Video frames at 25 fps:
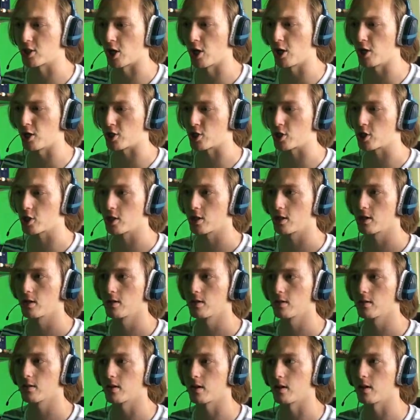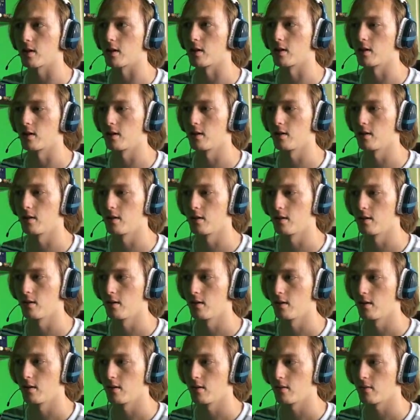Tusk! Okay.
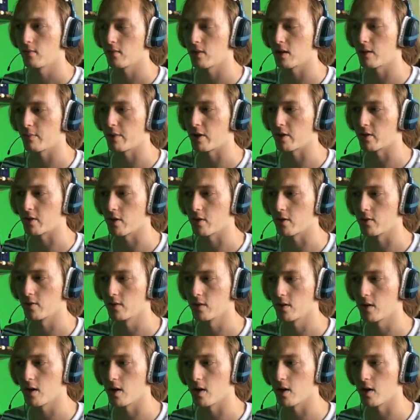Where'd the ball go?